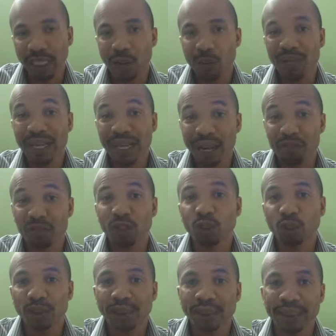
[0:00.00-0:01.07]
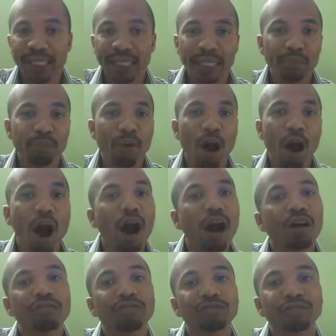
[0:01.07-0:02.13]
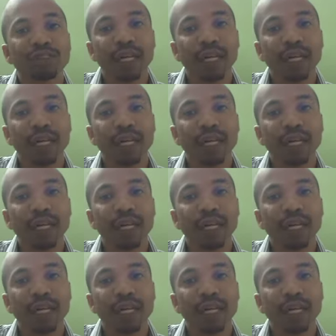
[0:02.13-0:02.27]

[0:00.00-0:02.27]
growing revenue stream of